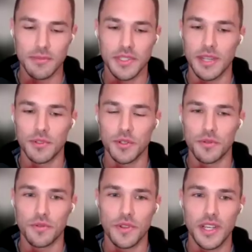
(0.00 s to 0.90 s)
some sort
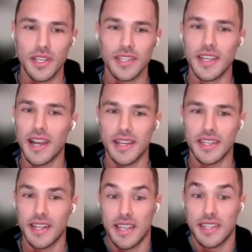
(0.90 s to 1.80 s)
of
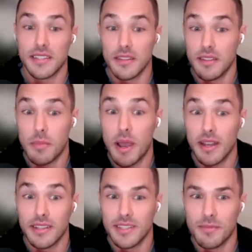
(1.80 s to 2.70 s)
guiding, I guess, the
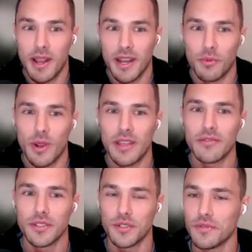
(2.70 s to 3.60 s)
pilot
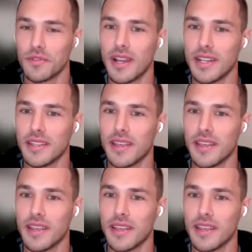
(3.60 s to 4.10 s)
wave, sort of guiding